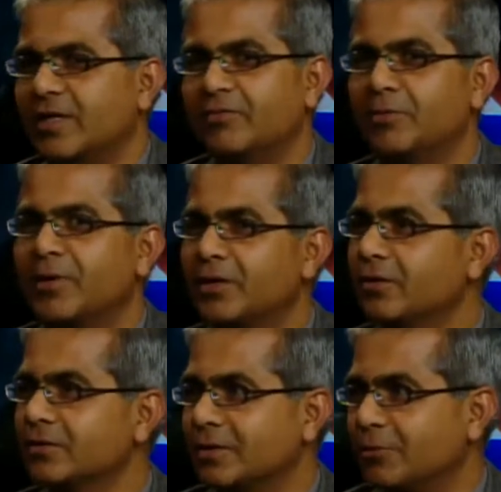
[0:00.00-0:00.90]
Everybody
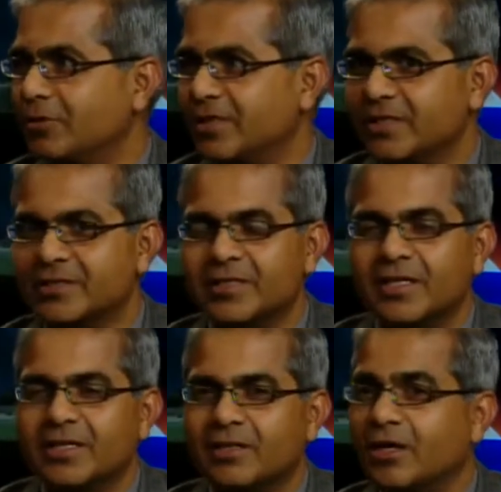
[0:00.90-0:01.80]
knows about these
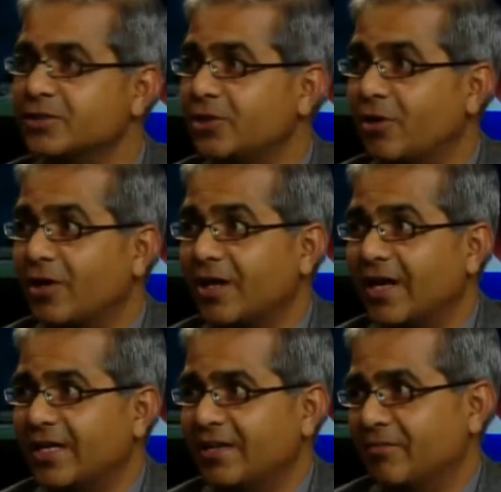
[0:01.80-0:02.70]
non-steroidal
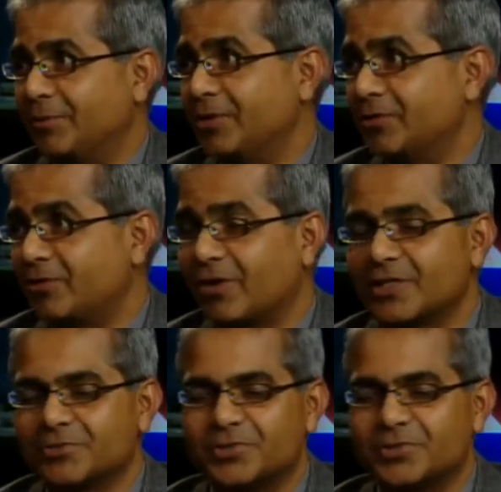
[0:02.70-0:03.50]
anti-inflammatory drugs,